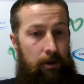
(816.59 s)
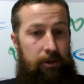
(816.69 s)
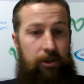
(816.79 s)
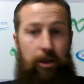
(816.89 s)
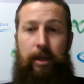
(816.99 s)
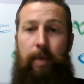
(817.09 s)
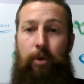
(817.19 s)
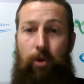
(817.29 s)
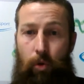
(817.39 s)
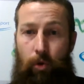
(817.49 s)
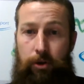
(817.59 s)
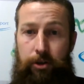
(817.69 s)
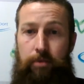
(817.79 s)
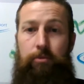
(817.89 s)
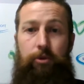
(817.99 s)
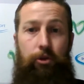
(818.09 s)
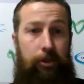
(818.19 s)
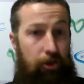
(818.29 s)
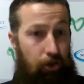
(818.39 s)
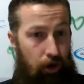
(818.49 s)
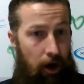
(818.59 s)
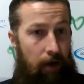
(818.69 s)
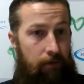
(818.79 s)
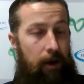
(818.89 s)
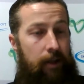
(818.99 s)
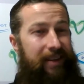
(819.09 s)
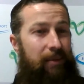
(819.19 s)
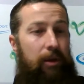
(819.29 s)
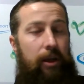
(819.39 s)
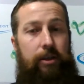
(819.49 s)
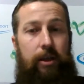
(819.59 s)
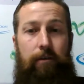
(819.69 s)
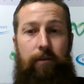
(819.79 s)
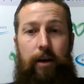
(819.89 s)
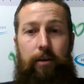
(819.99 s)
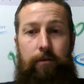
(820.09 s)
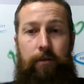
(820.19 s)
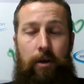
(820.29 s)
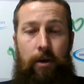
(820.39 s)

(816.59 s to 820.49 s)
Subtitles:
setting up a course using Strava and some of these innovative